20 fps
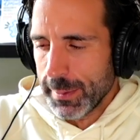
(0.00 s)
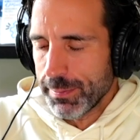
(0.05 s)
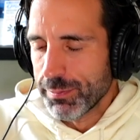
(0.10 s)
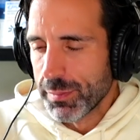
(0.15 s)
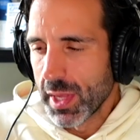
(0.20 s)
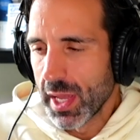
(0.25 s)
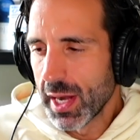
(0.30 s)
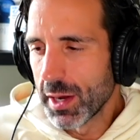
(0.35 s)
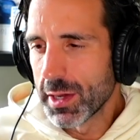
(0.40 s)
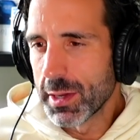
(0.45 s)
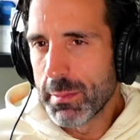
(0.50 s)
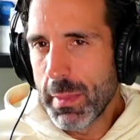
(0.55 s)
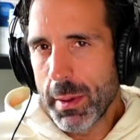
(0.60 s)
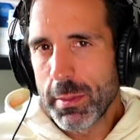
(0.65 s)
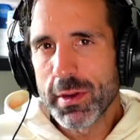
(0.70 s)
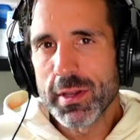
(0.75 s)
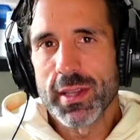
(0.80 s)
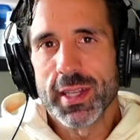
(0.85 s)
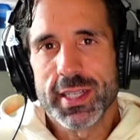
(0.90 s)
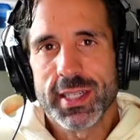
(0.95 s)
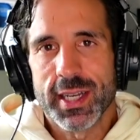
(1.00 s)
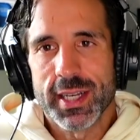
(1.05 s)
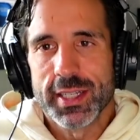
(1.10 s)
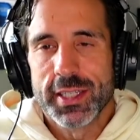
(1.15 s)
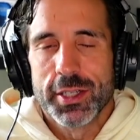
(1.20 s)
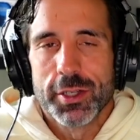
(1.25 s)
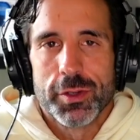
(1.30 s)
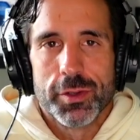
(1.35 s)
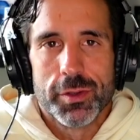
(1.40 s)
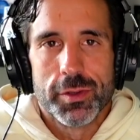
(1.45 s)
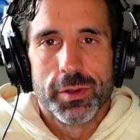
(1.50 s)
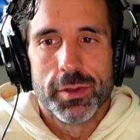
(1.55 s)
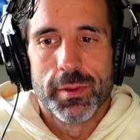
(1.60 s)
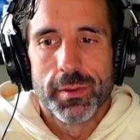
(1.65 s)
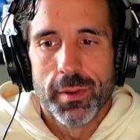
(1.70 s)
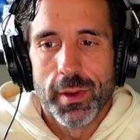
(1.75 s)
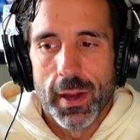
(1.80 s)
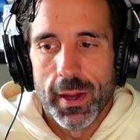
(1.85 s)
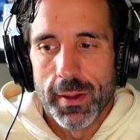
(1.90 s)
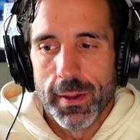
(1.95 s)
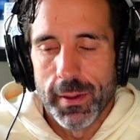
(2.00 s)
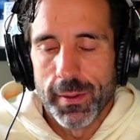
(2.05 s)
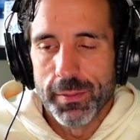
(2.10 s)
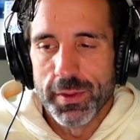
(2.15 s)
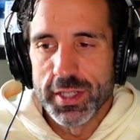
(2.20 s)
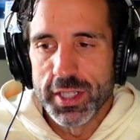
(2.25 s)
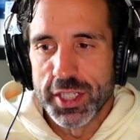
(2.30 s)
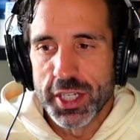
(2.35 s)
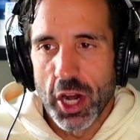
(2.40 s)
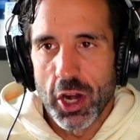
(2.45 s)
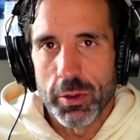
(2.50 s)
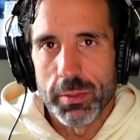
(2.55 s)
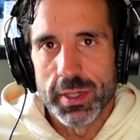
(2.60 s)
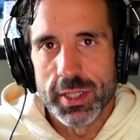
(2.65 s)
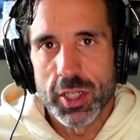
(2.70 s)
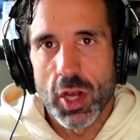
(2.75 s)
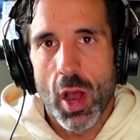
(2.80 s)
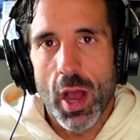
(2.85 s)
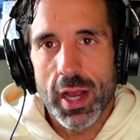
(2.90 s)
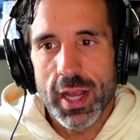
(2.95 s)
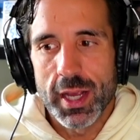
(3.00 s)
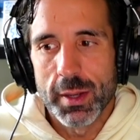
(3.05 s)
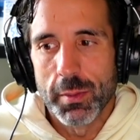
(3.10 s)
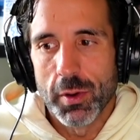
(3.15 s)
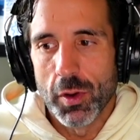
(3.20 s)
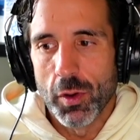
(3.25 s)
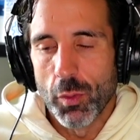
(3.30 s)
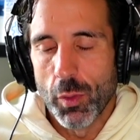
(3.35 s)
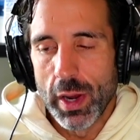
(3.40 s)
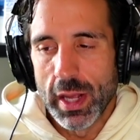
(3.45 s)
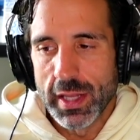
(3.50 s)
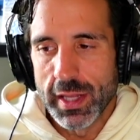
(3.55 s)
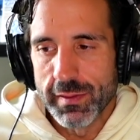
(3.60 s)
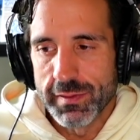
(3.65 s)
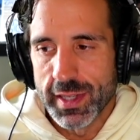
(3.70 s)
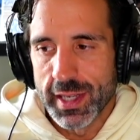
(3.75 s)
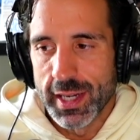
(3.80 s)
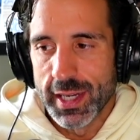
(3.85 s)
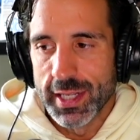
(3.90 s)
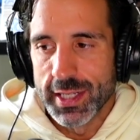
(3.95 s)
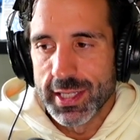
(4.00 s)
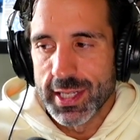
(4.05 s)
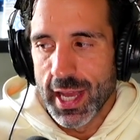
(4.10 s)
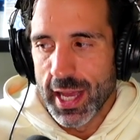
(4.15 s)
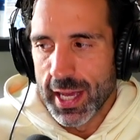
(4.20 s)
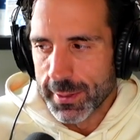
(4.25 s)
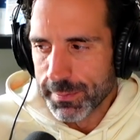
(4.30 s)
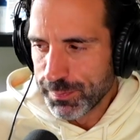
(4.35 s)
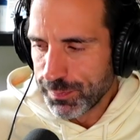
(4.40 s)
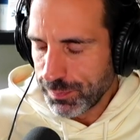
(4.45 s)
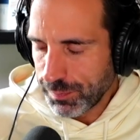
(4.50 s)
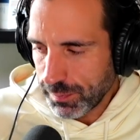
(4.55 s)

And I remember listening to uh, this gentleman talking about weightlifting, and he said